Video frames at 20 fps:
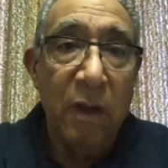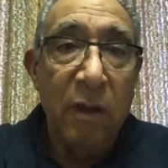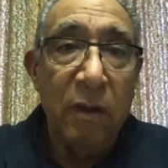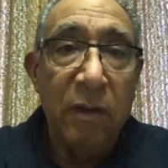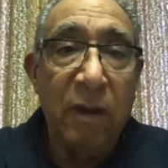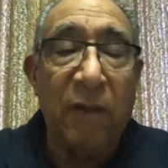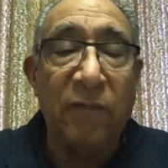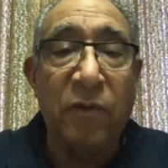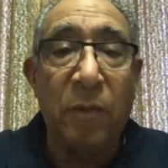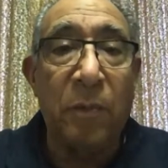You
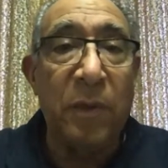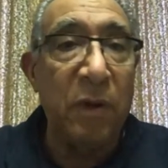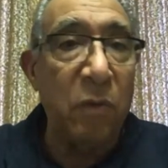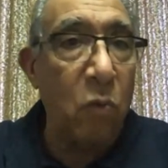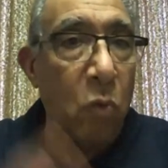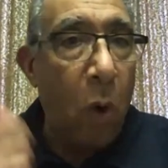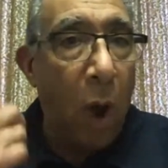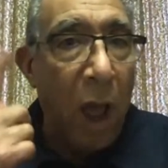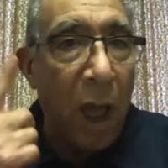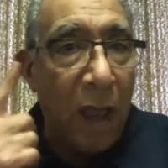have to be
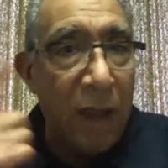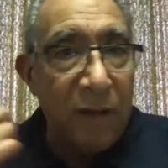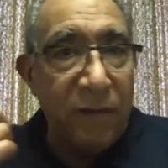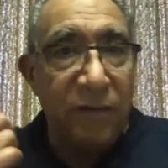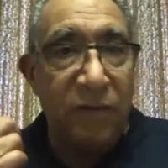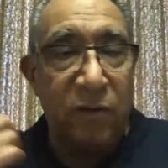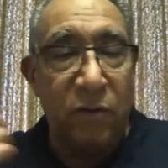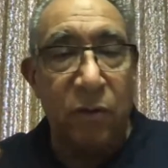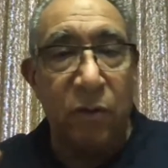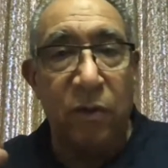wise
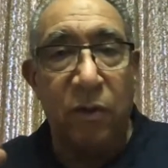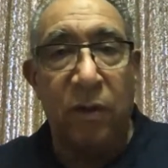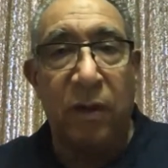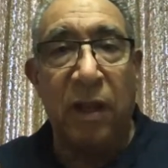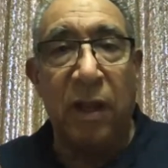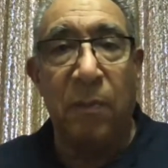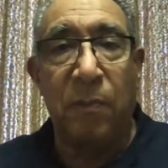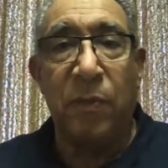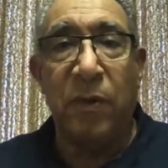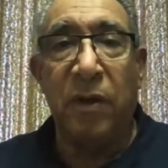too. You
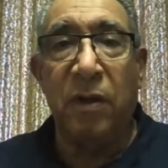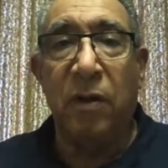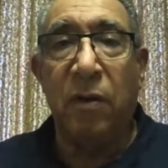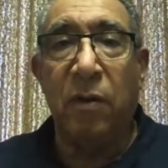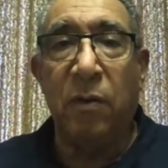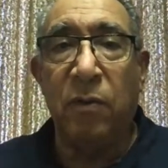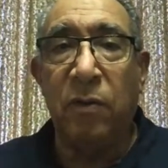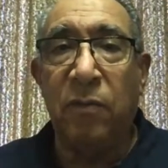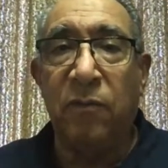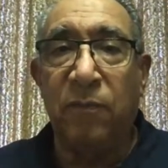can't be,
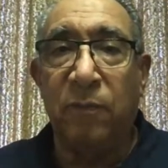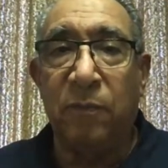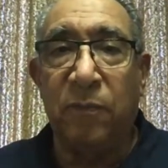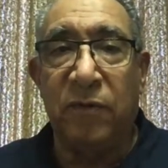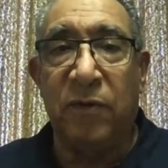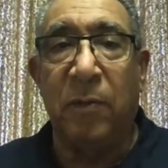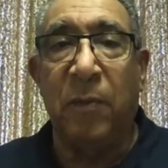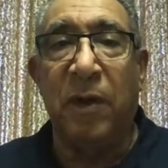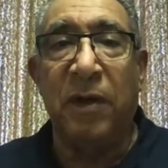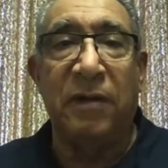
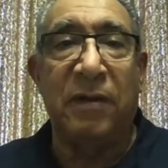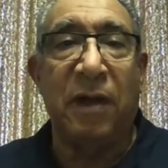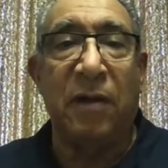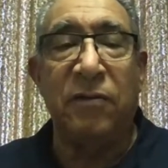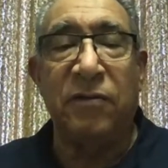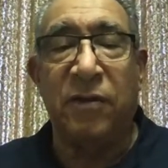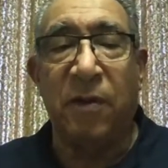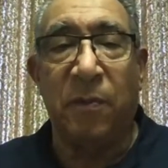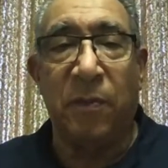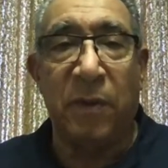somebody tells
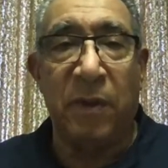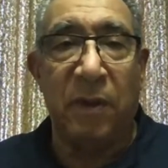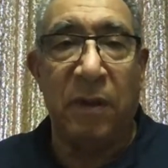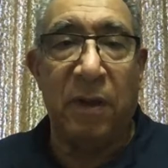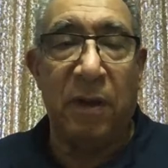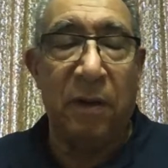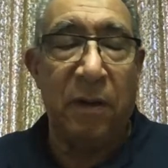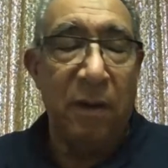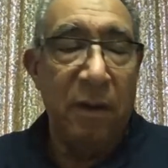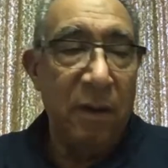you something,
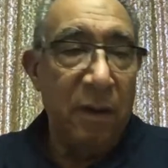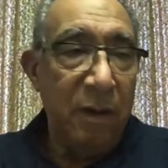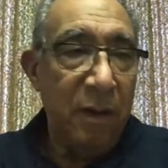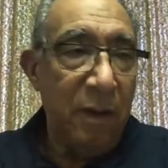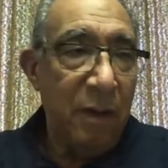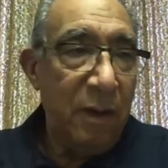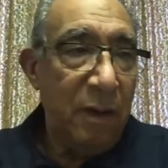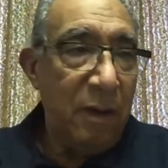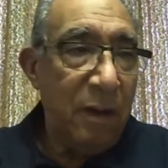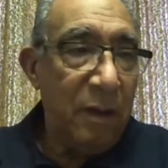
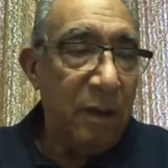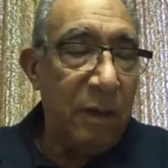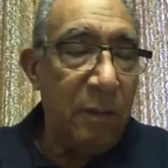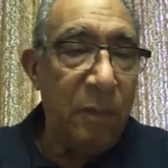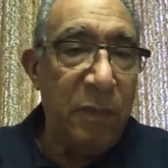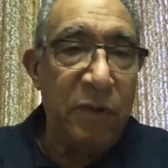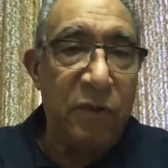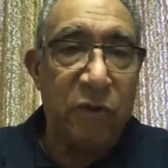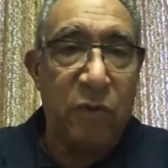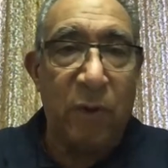then
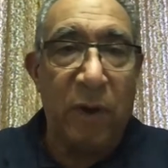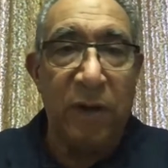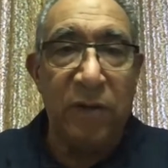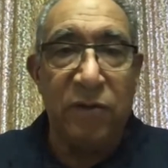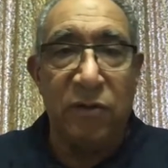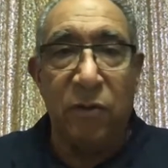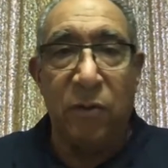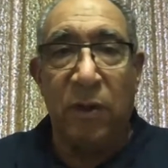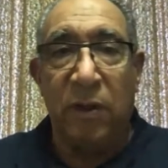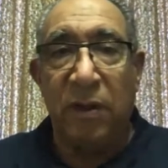betrays
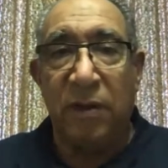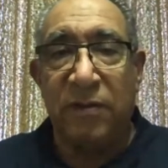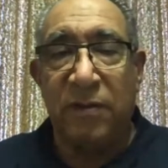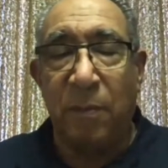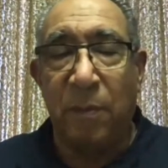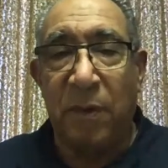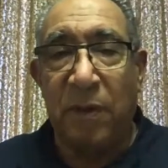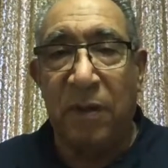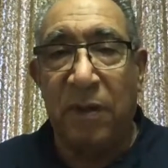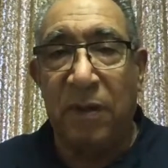you, and then
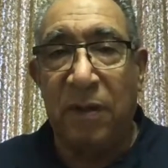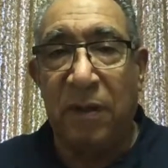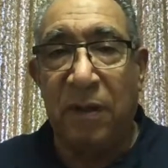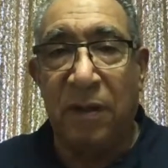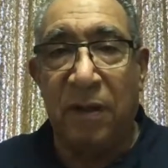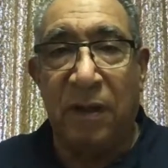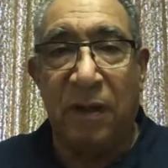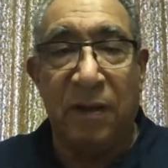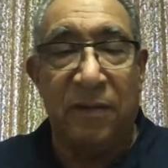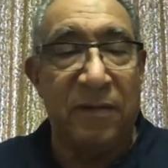somebody and
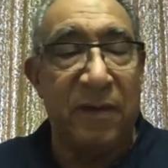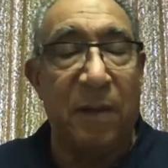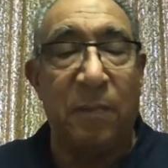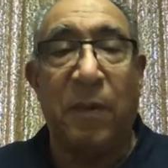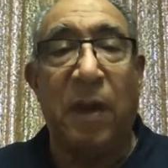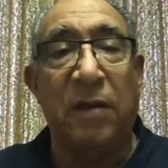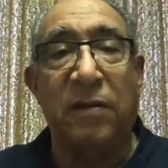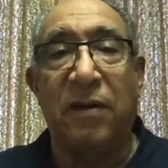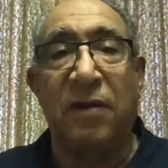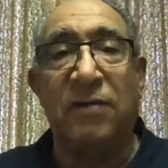the same
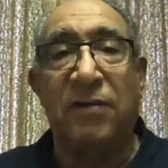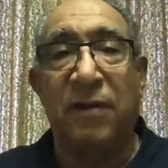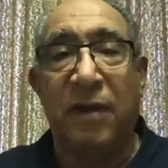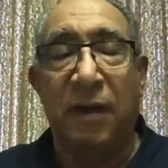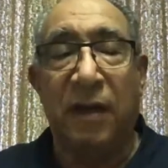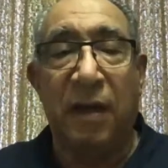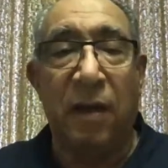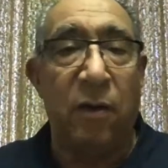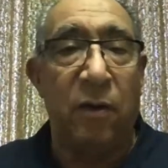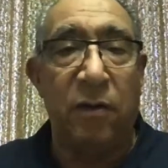guy does it
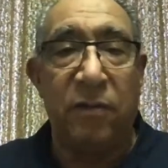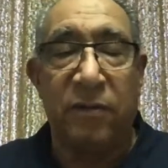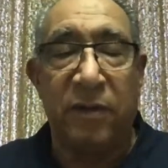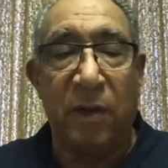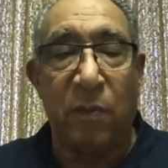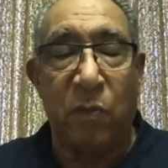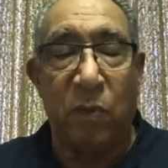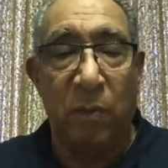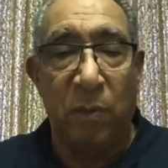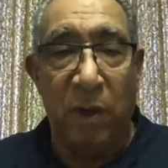again, or the
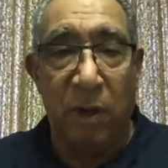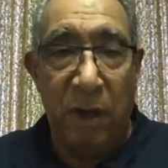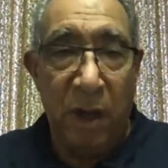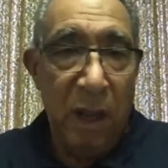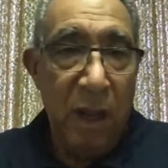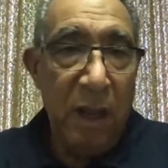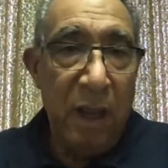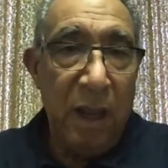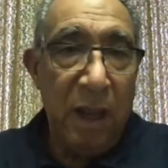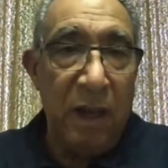same woman,
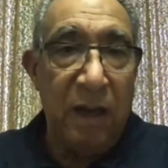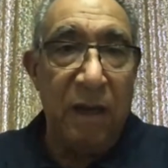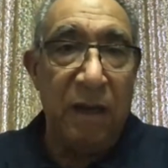and